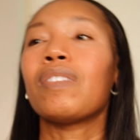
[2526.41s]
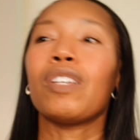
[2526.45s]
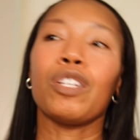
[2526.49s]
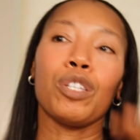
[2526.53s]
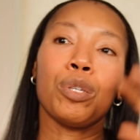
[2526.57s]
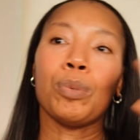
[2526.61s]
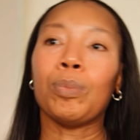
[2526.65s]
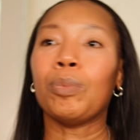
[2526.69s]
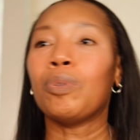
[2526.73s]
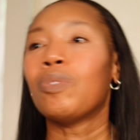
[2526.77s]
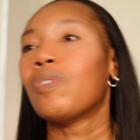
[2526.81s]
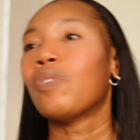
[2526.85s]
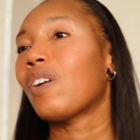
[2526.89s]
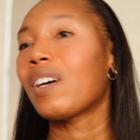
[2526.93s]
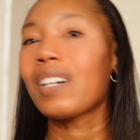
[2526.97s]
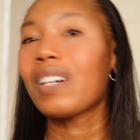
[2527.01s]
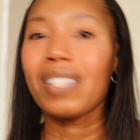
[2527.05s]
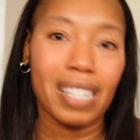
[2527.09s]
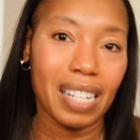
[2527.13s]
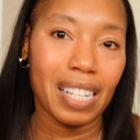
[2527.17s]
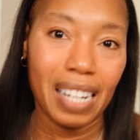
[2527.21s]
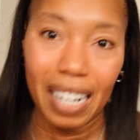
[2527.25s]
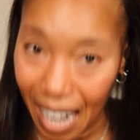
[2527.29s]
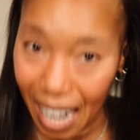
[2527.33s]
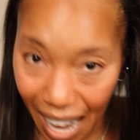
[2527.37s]
then you move on
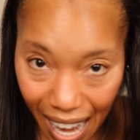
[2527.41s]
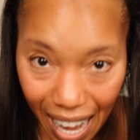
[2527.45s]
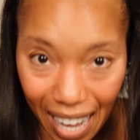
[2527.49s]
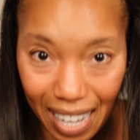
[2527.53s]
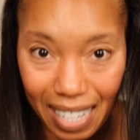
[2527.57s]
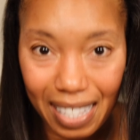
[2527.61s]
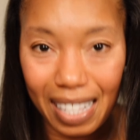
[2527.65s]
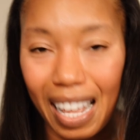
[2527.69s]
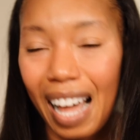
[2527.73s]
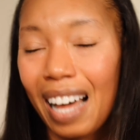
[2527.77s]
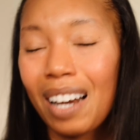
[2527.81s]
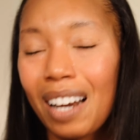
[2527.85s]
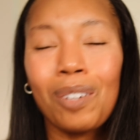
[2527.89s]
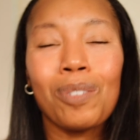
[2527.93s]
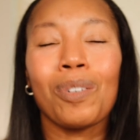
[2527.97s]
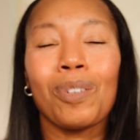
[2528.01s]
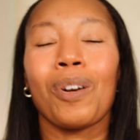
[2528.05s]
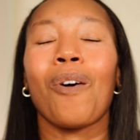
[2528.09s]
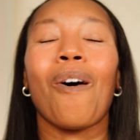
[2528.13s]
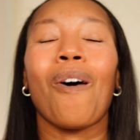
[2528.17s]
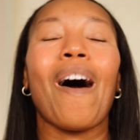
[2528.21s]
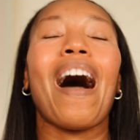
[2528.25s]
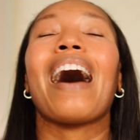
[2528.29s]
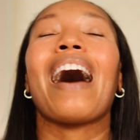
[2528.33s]
to the next. I don't know.